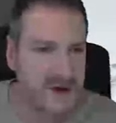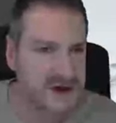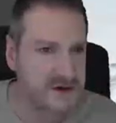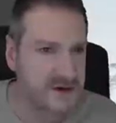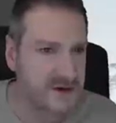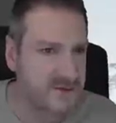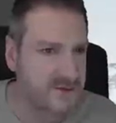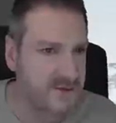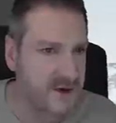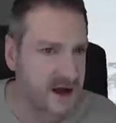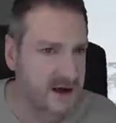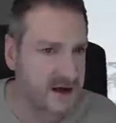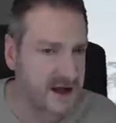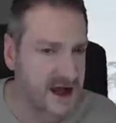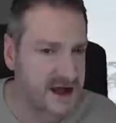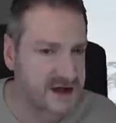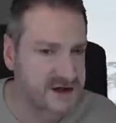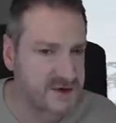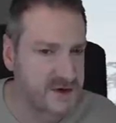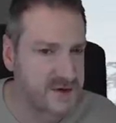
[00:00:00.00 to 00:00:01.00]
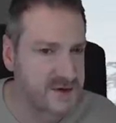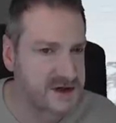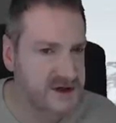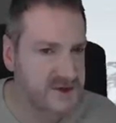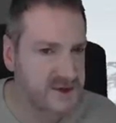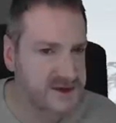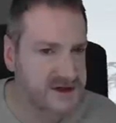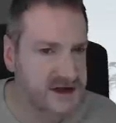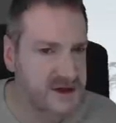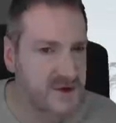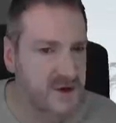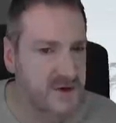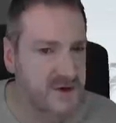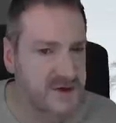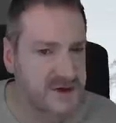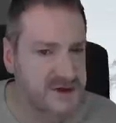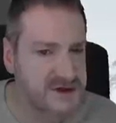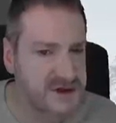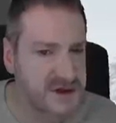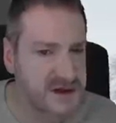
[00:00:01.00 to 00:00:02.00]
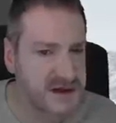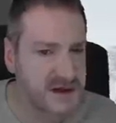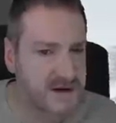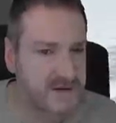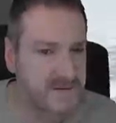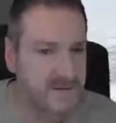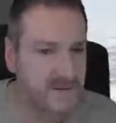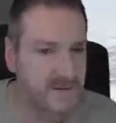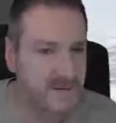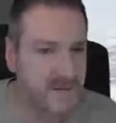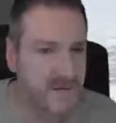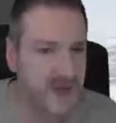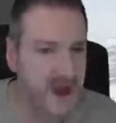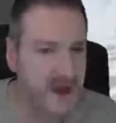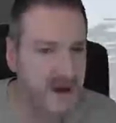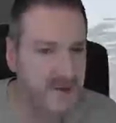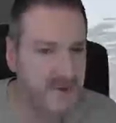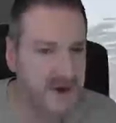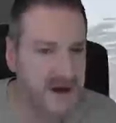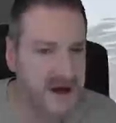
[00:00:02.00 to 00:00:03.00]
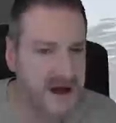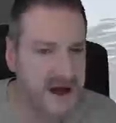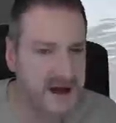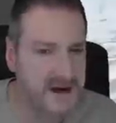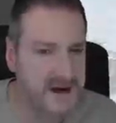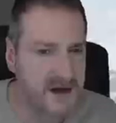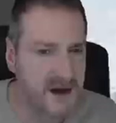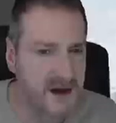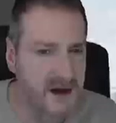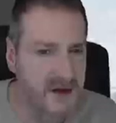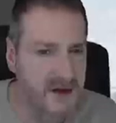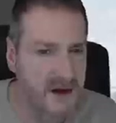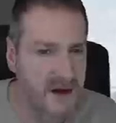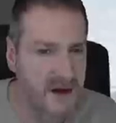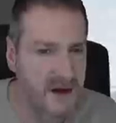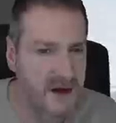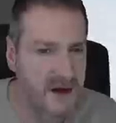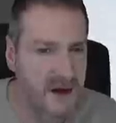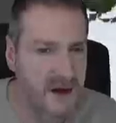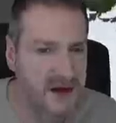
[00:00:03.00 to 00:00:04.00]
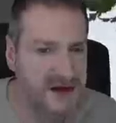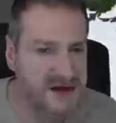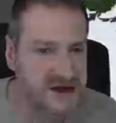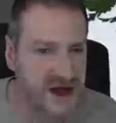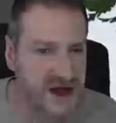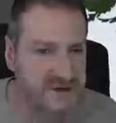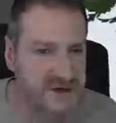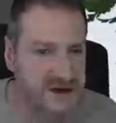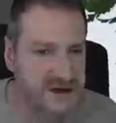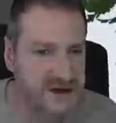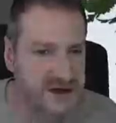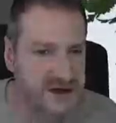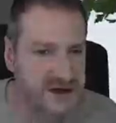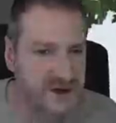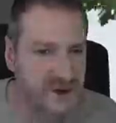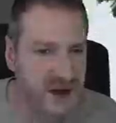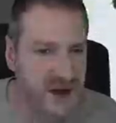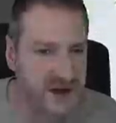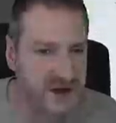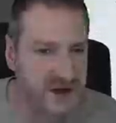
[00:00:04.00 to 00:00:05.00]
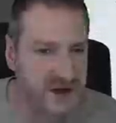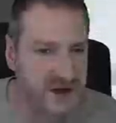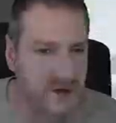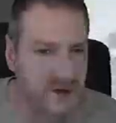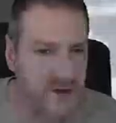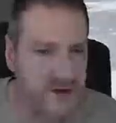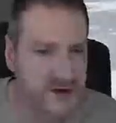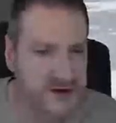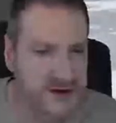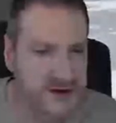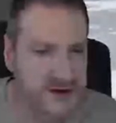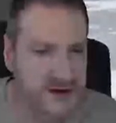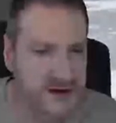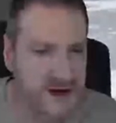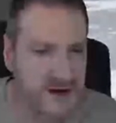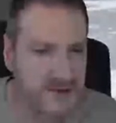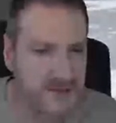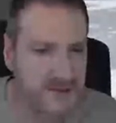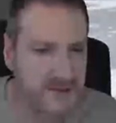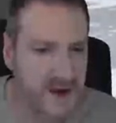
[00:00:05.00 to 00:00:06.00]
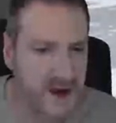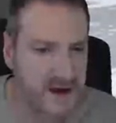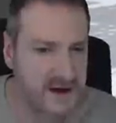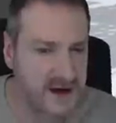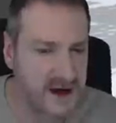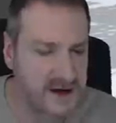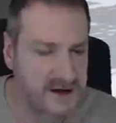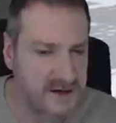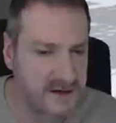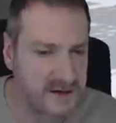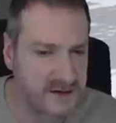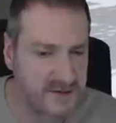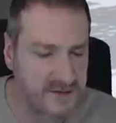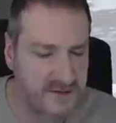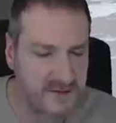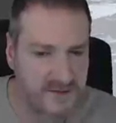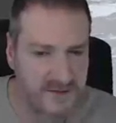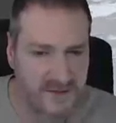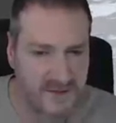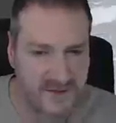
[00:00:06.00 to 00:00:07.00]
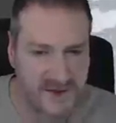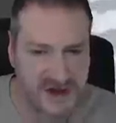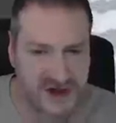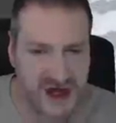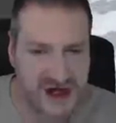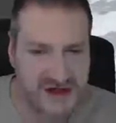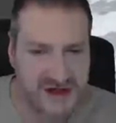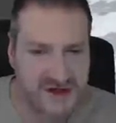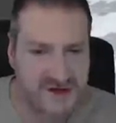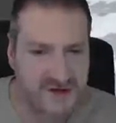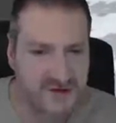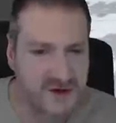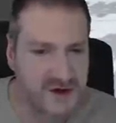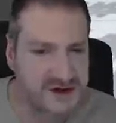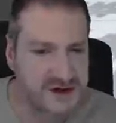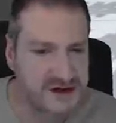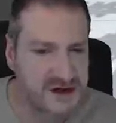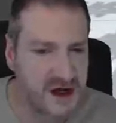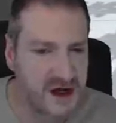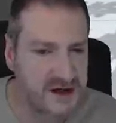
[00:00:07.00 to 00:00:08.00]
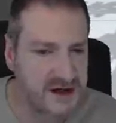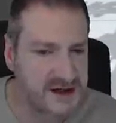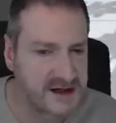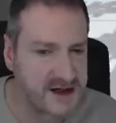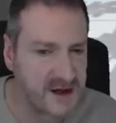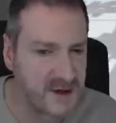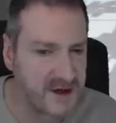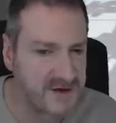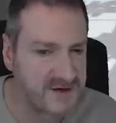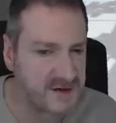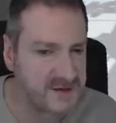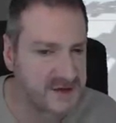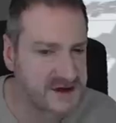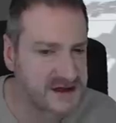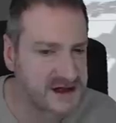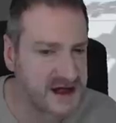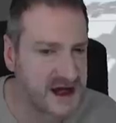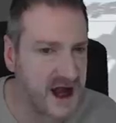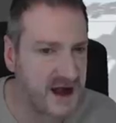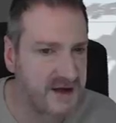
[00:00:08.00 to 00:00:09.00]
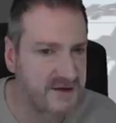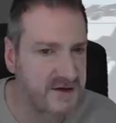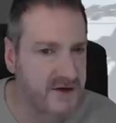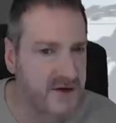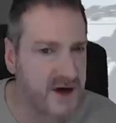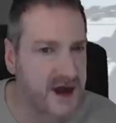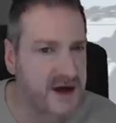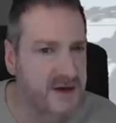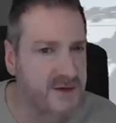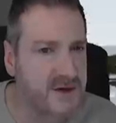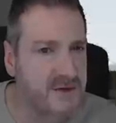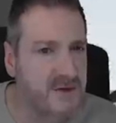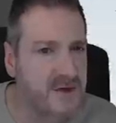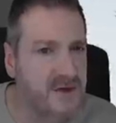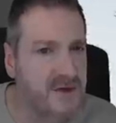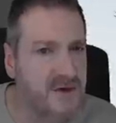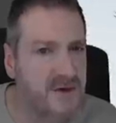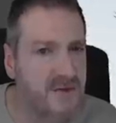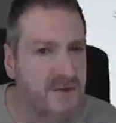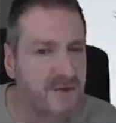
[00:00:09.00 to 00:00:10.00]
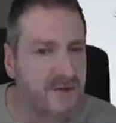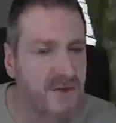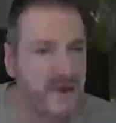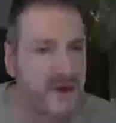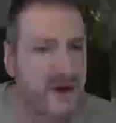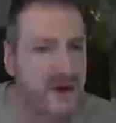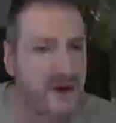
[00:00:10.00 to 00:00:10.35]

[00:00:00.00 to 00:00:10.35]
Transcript: When we do a, a larger image, we'll see more of the tree. Uh, but again, I shaped it to the way that I wanted it. I, I, I changed the roots slightly because I wanted them to stick out of the ground a bit more.